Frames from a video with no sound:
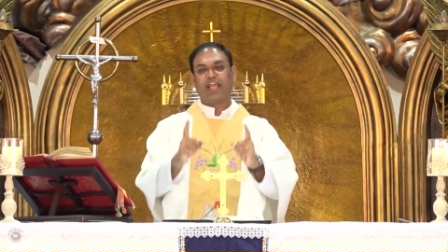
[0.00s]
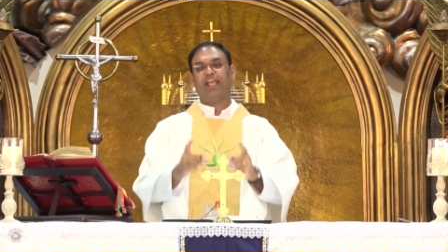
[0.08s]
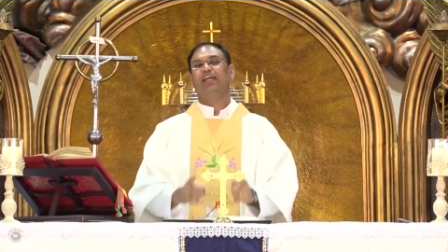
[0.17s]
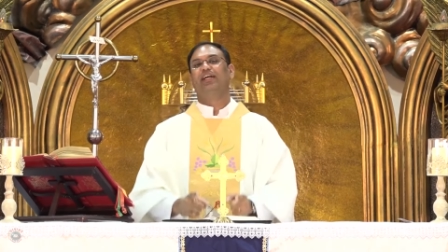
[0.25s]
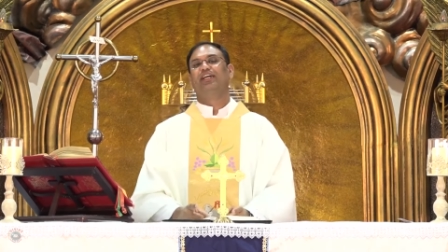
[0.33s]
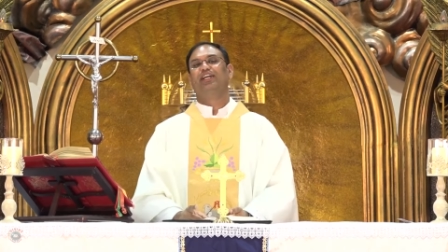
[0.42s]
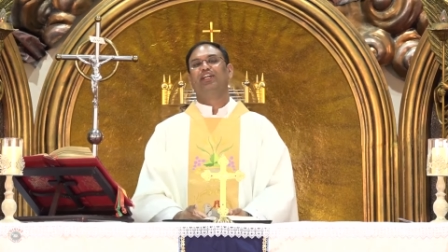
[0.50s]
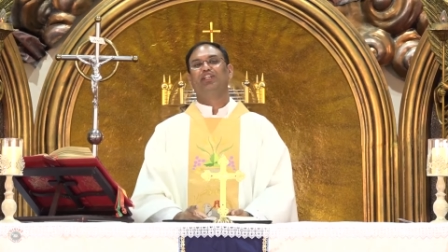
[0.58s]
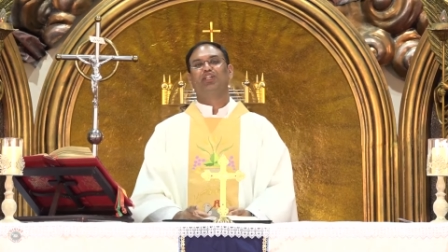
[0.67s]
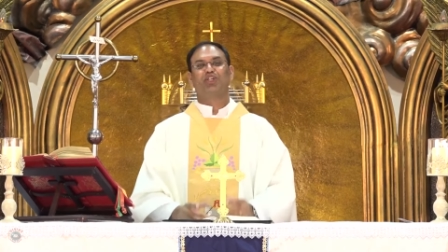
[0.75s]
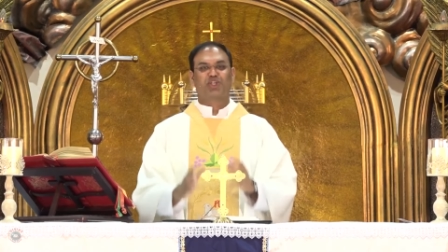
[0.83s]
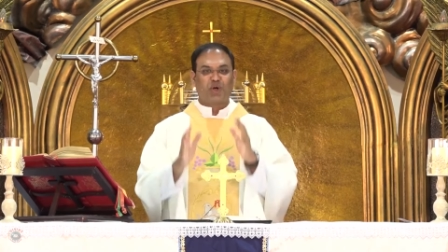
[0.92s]
way,
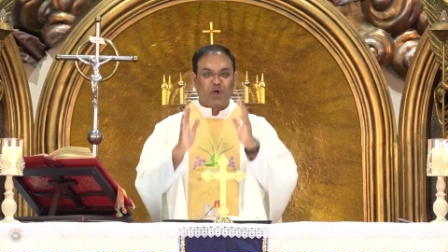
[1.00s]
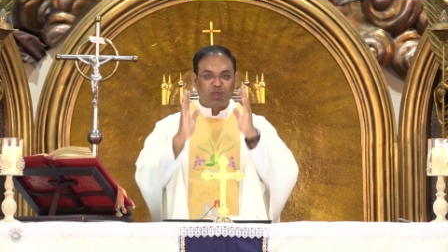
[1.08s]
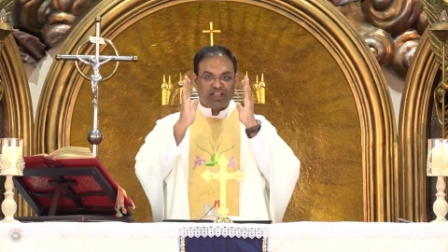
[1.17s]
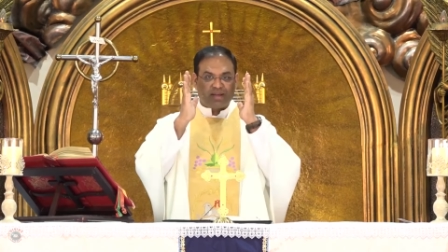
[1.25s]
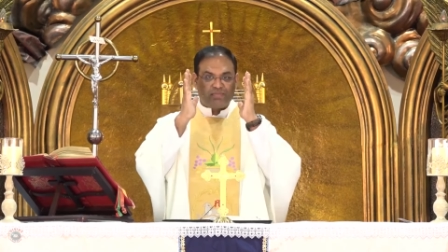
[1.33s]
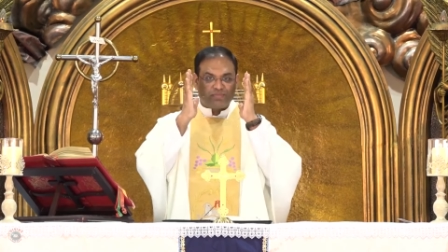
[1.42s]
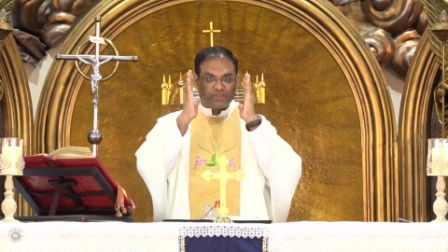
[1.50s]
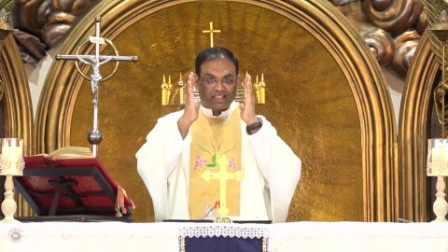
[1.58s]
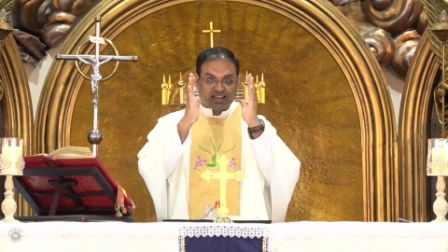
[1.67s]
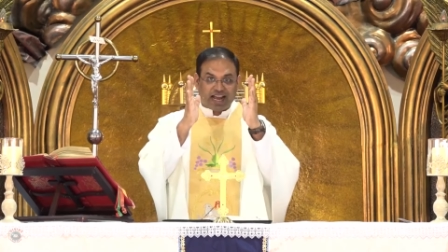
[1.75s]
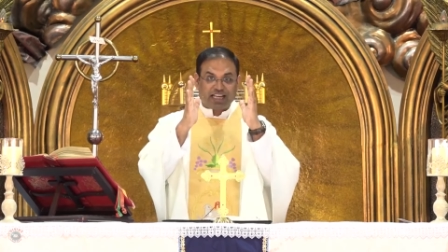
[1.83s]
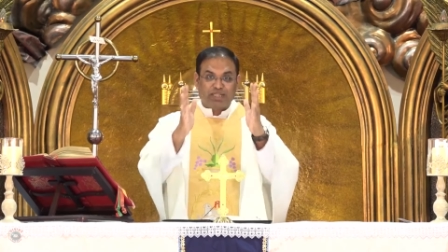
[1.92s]
to show them
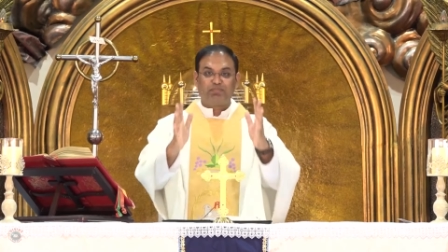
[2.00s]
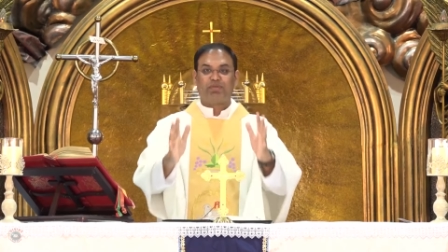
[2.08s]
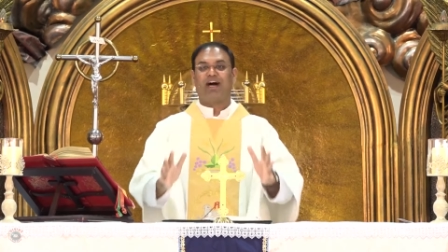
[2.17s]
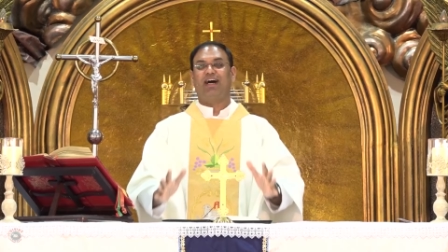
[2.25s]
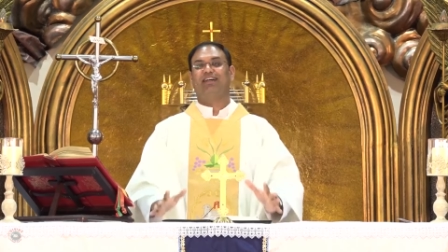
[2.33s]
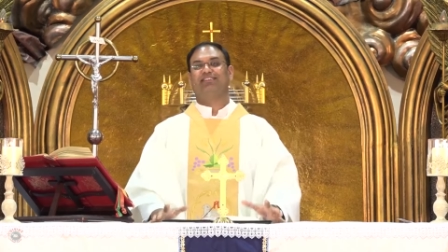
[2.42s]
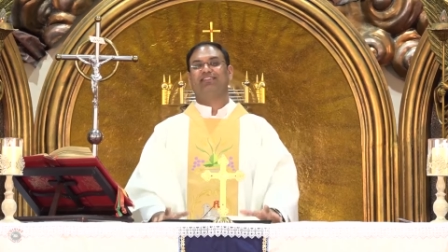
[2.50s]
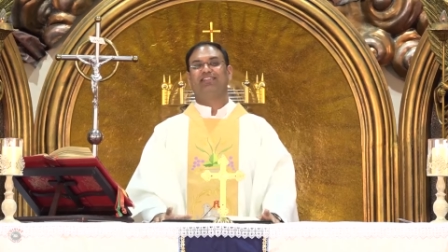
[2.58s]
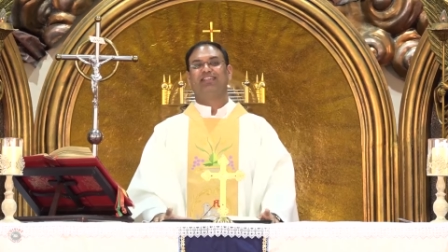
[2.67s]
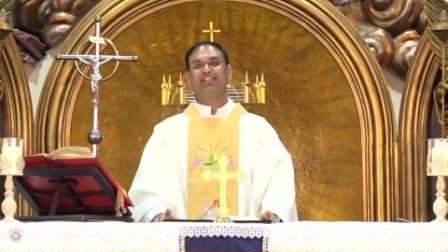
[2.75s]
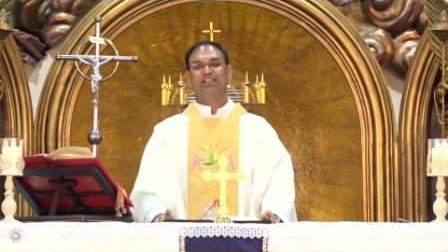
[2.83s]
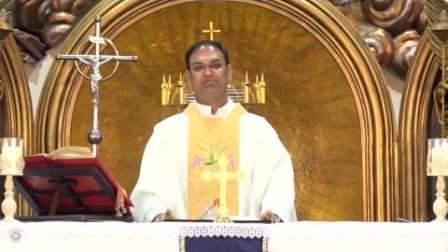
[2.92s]
the right path.
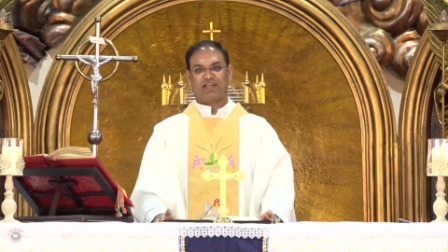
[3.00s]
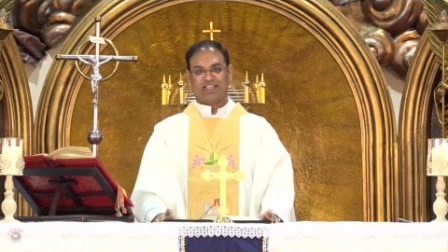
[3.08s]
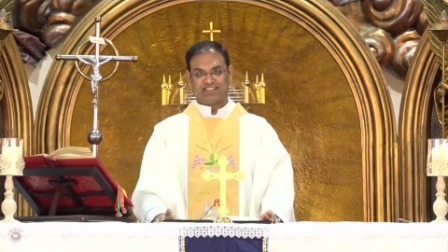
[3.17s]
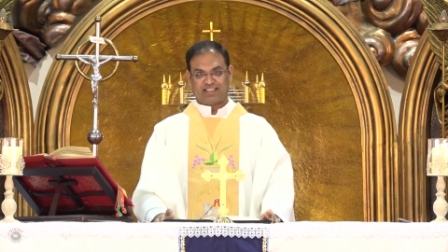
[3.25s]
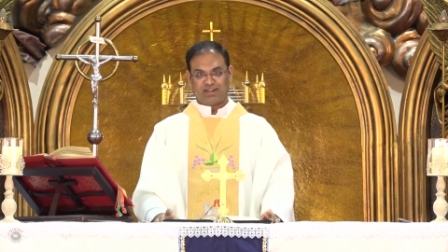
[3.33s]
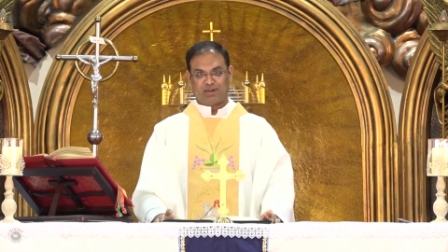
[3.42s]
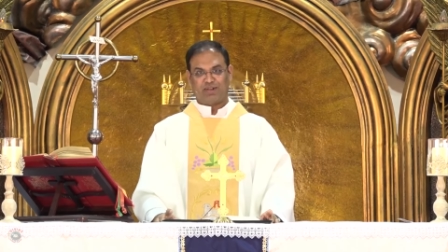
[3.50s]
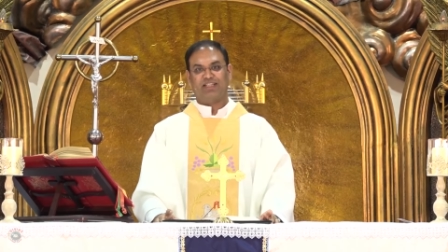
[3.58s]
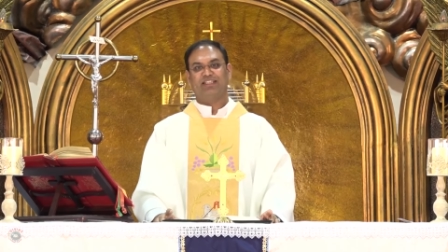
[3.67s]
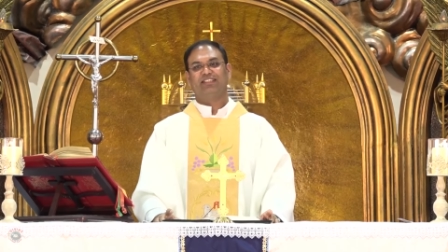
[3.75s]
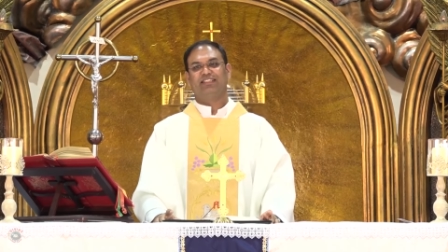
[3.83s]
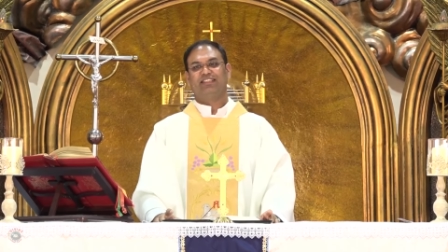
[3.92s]
Praise the Lord.